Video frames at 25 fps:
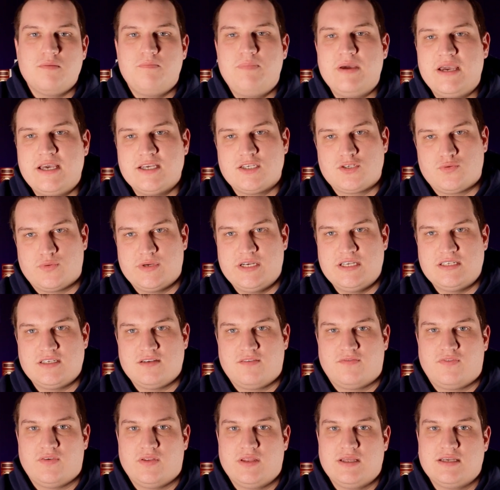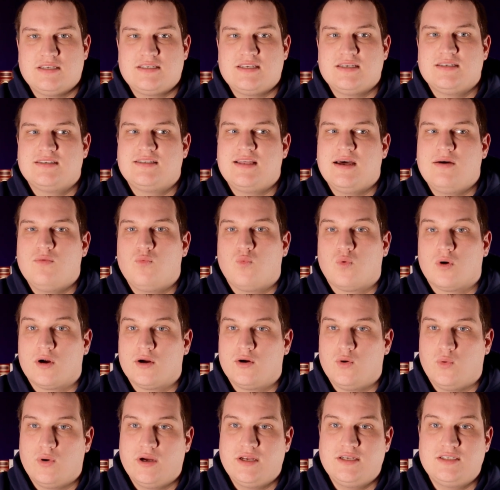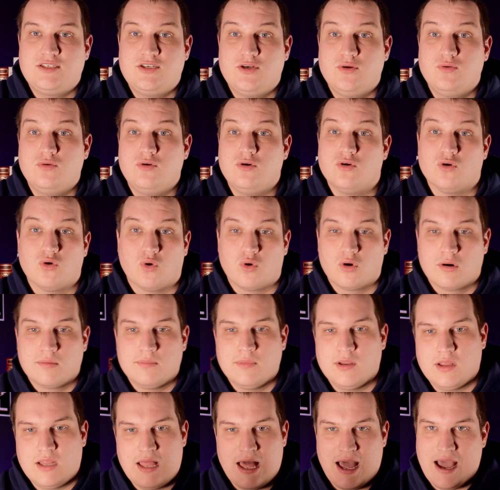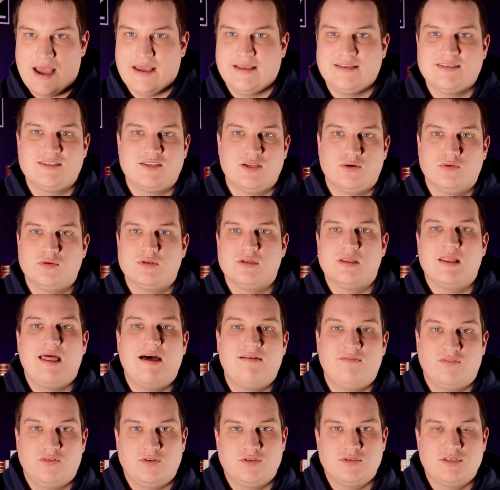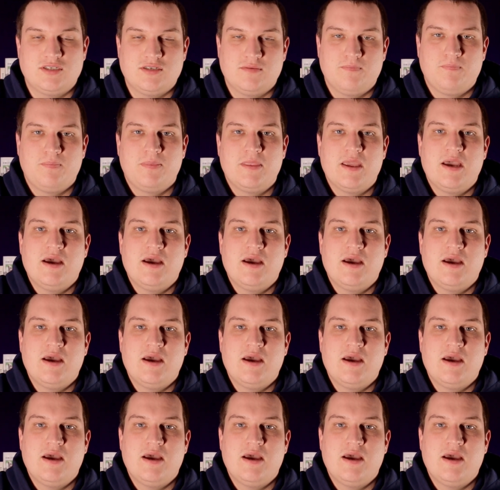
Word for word: And the biggest reason for this is that we're going to normalize those levels.